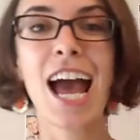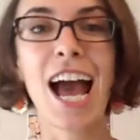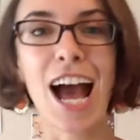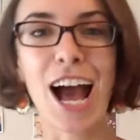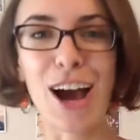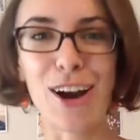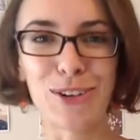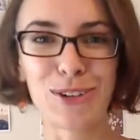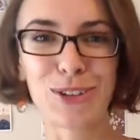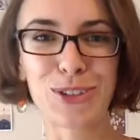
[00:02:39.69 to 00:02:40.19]

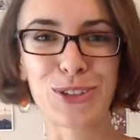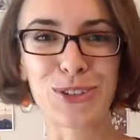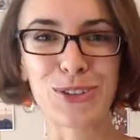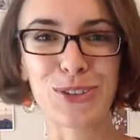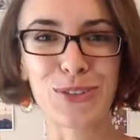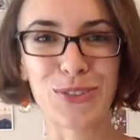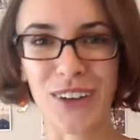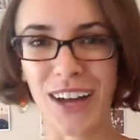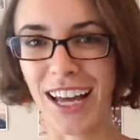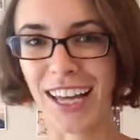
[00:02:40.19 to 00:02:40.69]
how
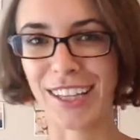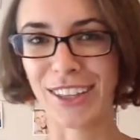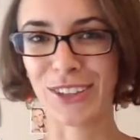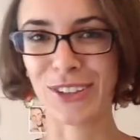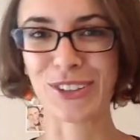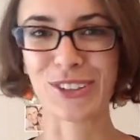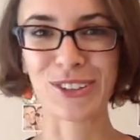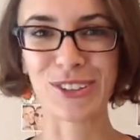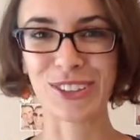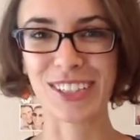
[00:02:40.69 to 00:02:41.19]
to find
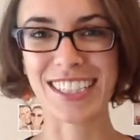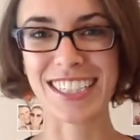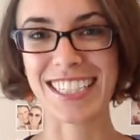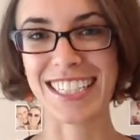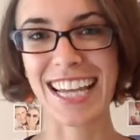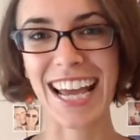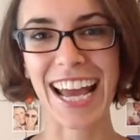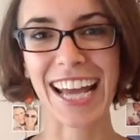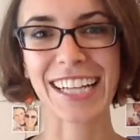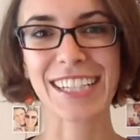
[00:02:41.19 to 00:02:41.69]
the coolest
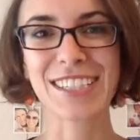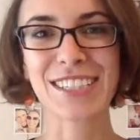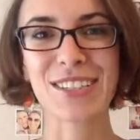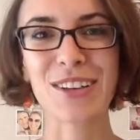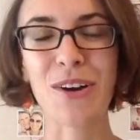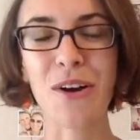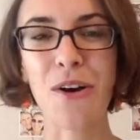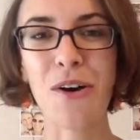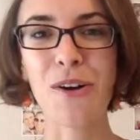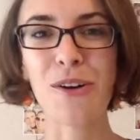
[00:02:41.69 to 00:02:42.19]
decks.
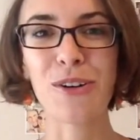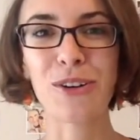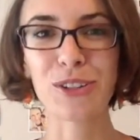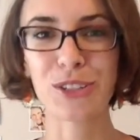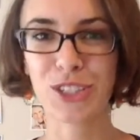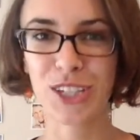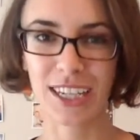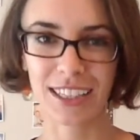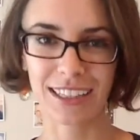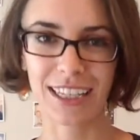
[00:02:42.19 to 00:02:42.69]
So
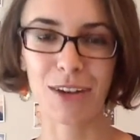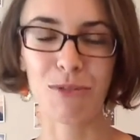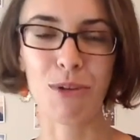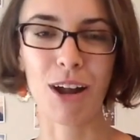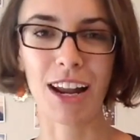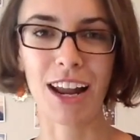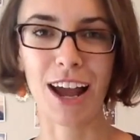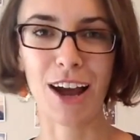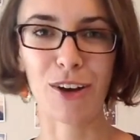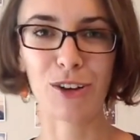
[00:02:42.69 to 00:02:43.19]
check that
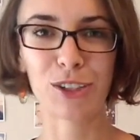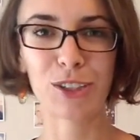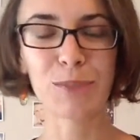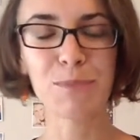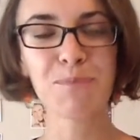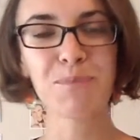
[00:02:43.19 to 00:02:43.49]
one out.